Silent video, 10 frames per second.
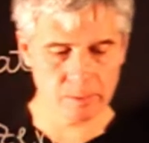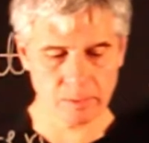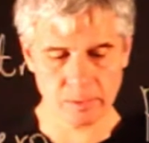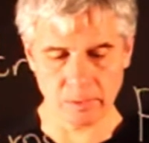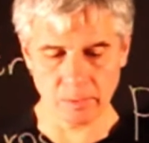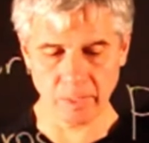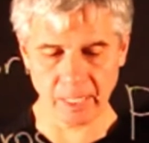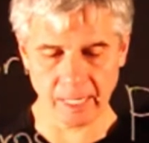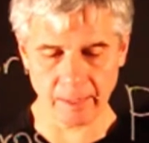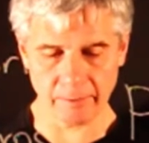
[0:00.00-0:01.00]
So we
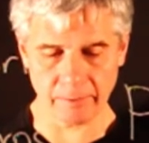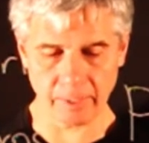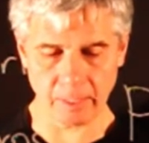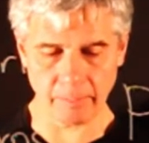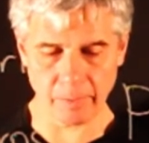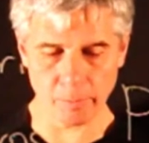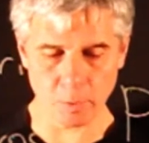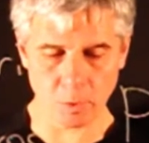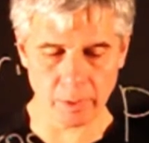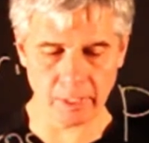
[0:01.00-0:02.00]
have the
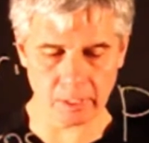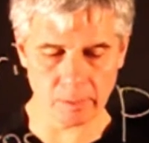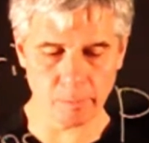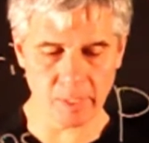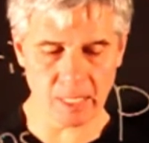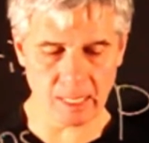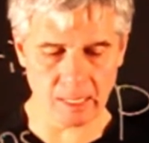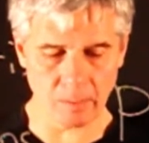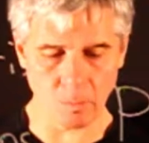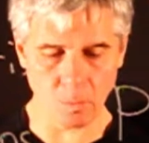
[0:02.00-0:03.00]
product
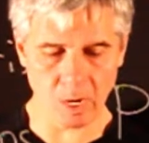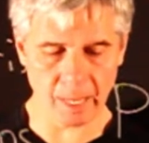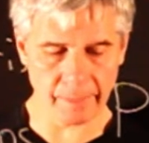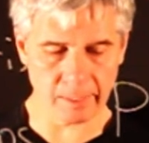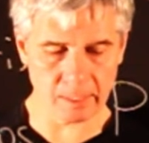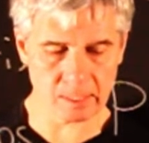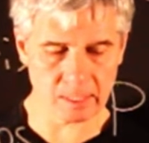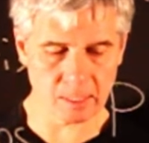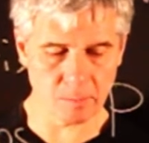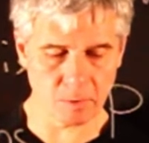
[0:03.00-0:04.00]
P1
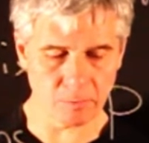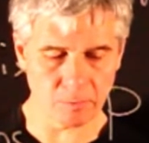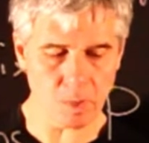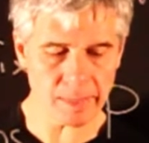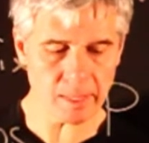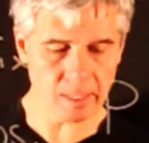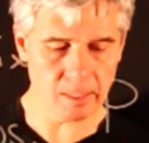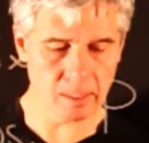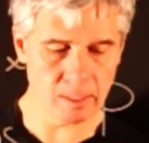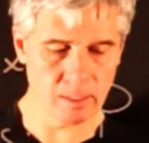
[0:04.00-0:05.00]
sigma of 1
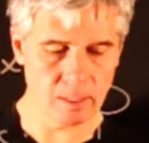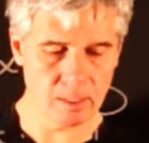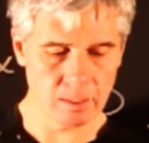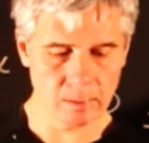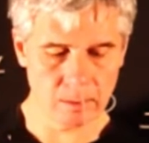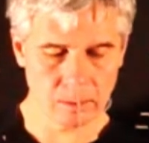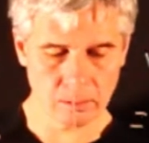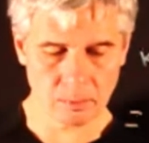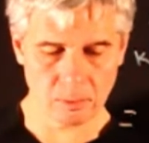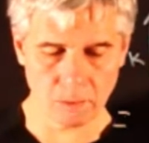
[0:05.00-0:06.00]

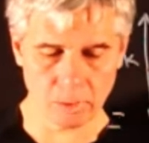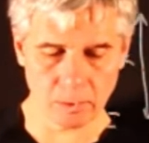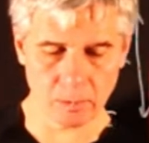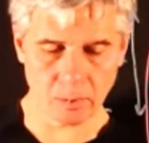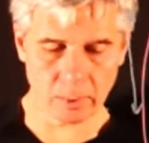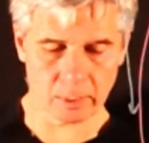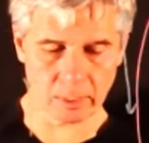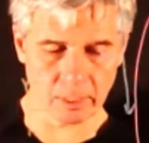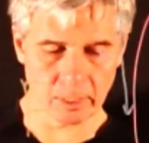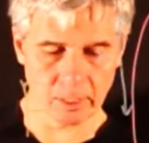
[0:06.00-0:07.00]
dot dot dot
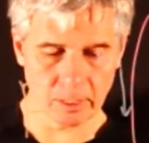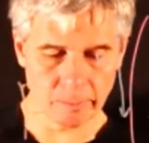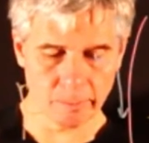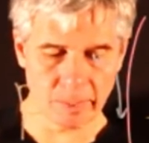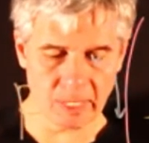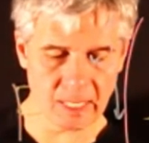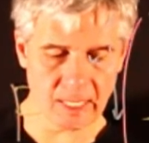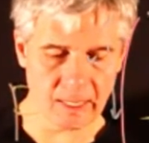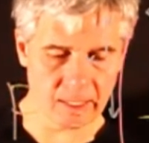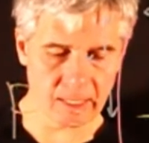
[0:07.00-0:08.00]

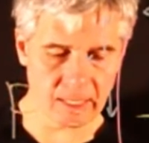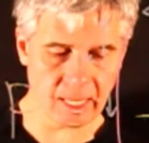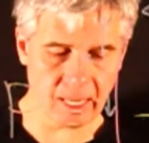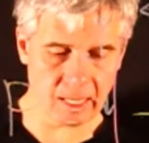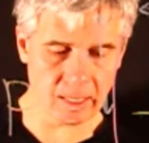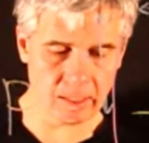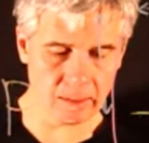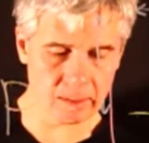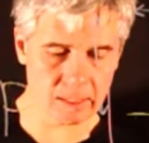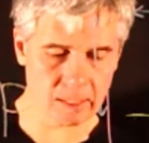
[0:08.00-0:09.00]
Pk
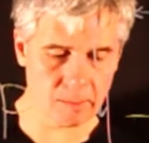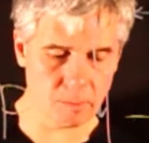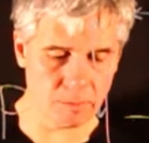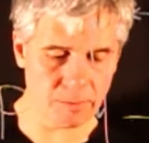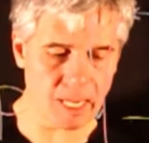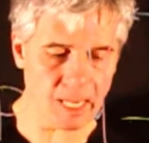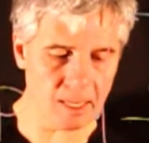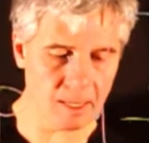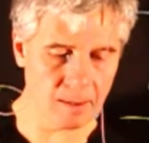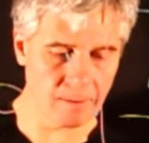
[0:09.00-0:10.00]
sigma of k,